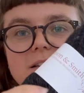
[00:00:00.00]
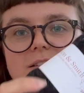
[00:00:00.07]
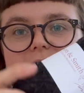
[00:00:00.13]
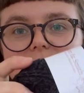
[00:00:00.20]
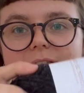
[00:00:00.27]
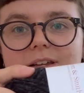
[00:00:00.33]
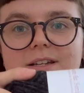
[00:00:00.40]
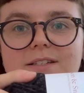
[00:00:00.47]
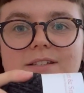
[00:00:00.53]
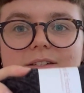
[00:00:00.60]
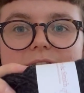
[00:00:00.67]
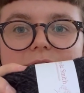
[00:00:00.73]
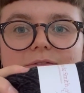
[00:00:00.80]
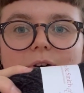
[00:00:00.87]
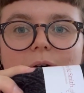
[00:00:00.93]
So this
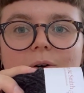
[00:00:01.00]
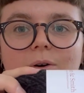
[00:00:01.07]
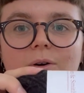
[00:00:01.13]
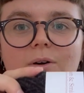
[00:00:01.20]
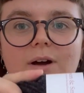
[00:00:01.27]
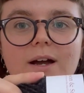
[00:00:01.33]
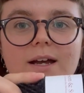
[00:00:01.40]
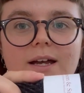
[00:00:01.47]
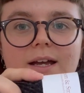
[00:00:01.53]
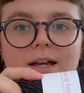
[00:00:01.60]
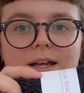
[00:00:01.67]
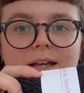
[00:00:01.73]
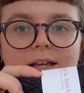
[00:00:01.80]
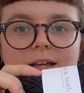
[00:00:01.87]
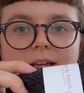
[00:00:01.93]
is for
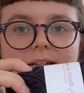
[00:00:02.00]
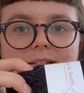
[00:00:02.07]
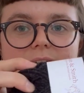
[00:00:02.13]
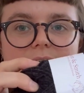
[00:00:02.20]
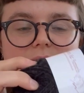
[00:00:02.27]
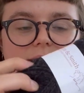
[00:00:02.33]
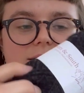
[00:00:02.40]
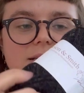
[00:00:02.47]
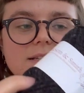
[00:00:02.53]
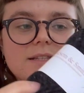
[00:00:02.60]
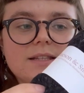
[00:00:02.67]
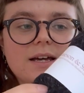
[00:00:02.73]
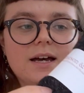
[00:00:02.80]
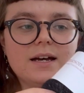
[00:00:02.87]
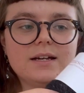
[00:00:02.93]
a test knit
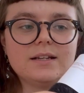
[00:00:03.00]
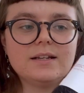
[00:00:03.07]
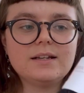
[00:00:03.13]
that